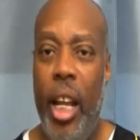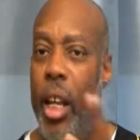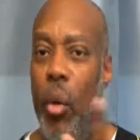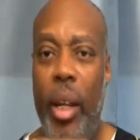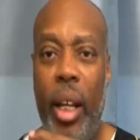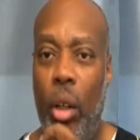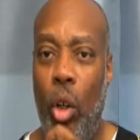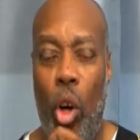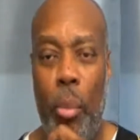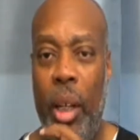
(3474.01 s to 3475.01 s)
He don't get the
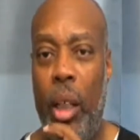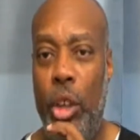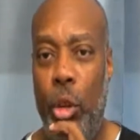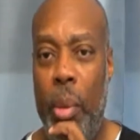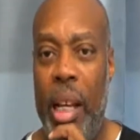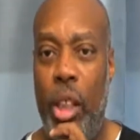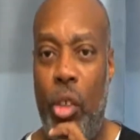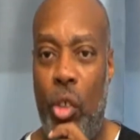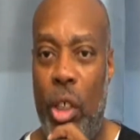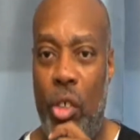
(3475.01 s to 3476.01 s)
glory because you made
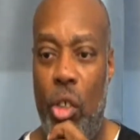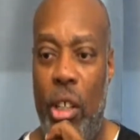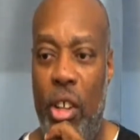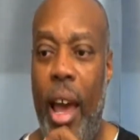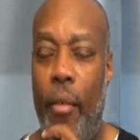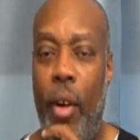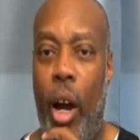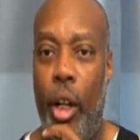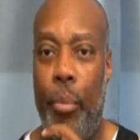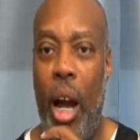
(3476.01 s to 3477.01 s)
this
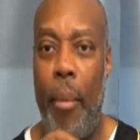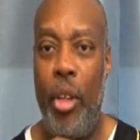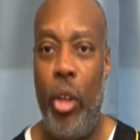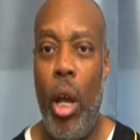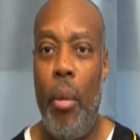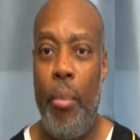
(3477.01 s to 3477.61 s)
half-hearted promise